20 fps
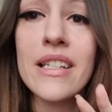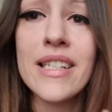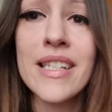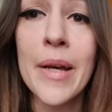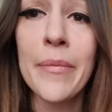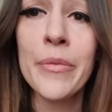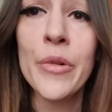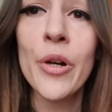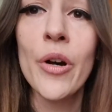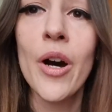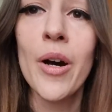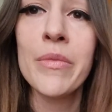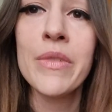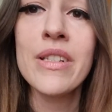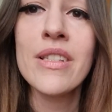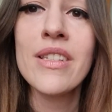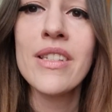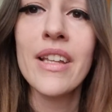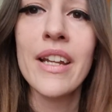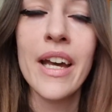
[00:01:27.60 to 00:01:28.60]
Some
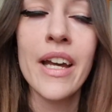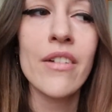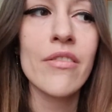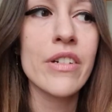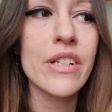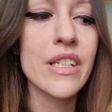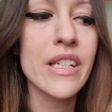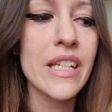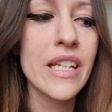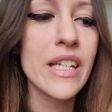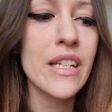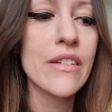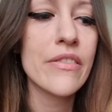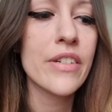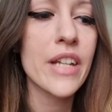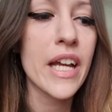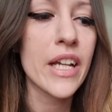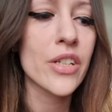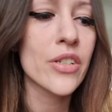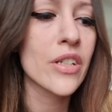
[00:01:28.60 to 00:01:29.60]
comments that I
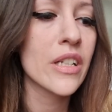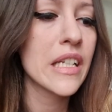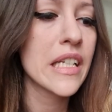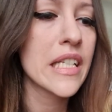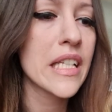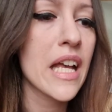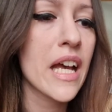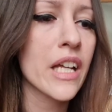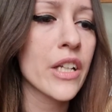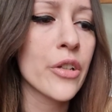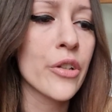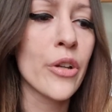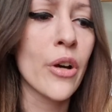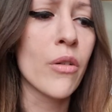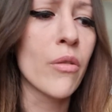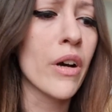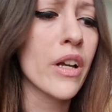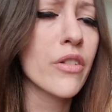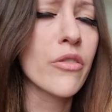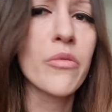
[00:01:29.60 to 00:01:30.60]
received actually said, you know
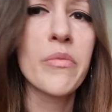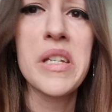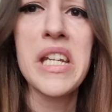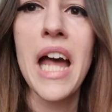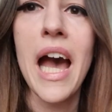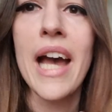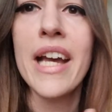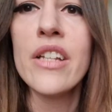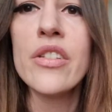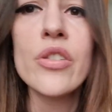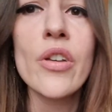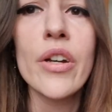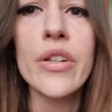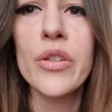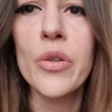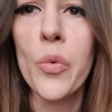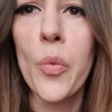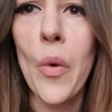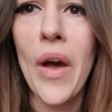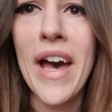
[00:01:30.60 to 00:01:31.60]
what, Romina, I saw
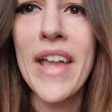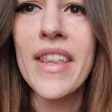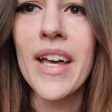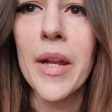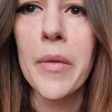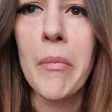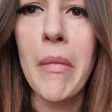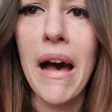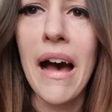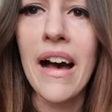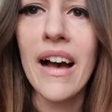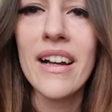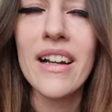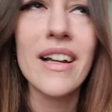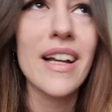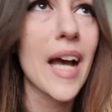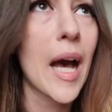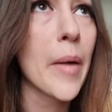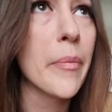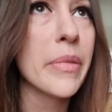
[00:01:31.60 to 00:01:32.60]
you wear that bag
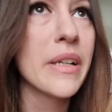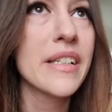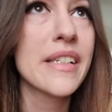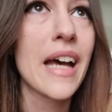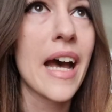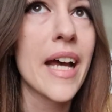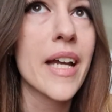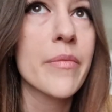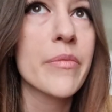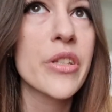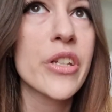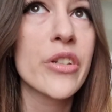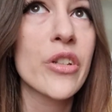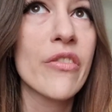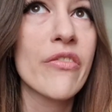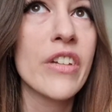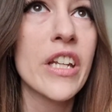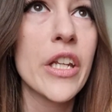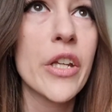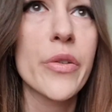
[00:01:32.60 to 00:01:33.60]
a couple times in
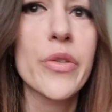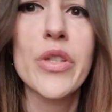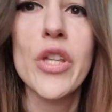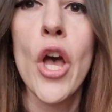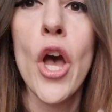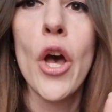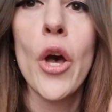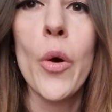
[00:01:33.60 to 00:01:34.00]
your videos.